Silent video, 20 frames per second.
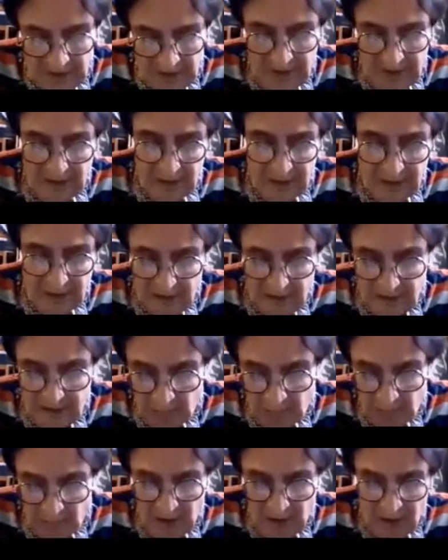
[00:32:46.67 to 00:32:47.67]
in
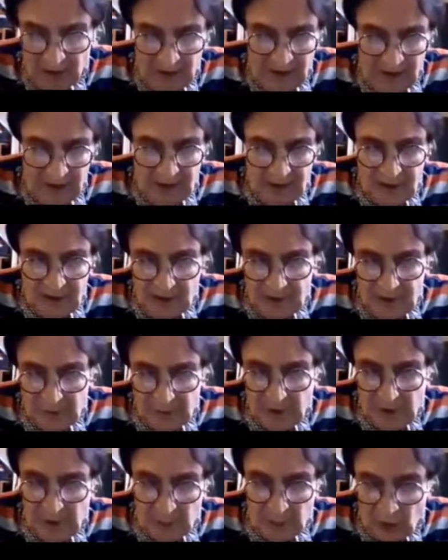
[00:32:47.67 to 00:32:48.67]

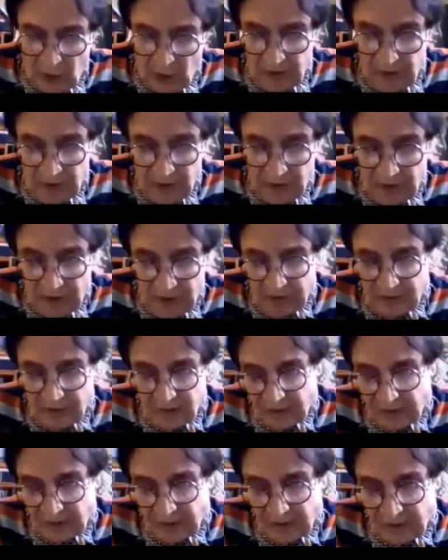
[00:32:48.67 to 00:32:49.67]
the Parthian and
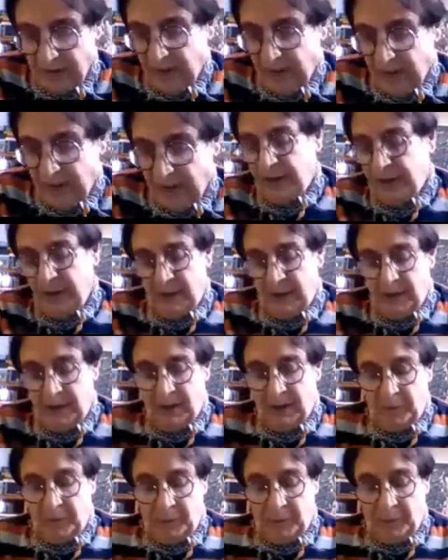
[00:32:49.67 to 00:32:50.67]
Sasanian
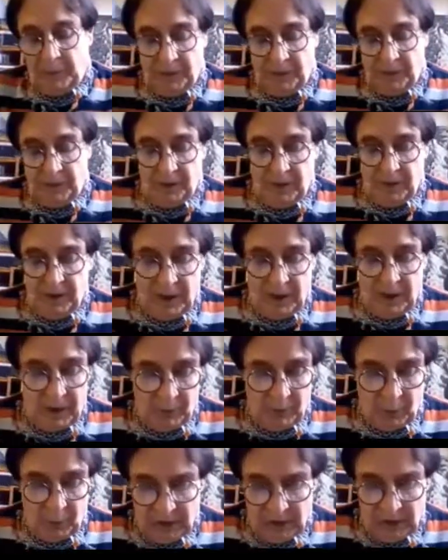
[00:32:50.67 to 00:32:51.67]
period,
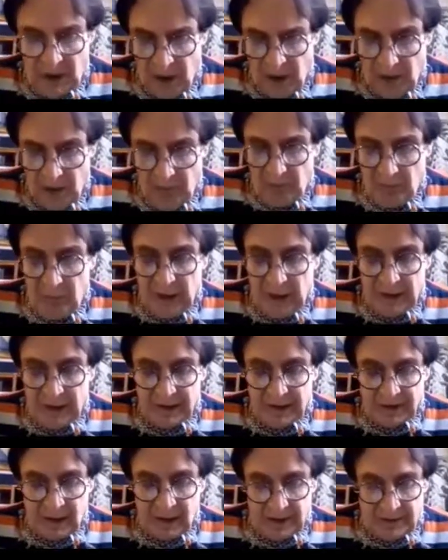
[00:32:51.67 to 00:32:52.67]
with many
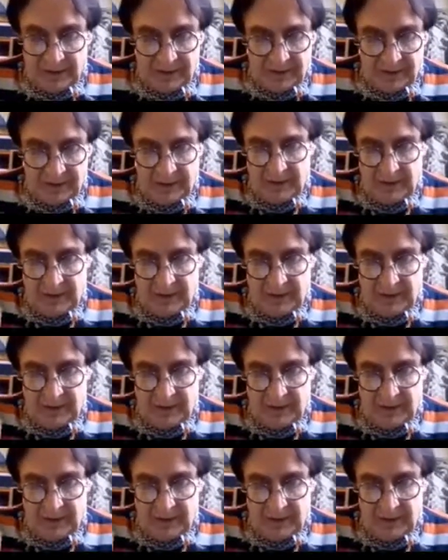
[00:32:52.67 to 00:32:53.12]
sites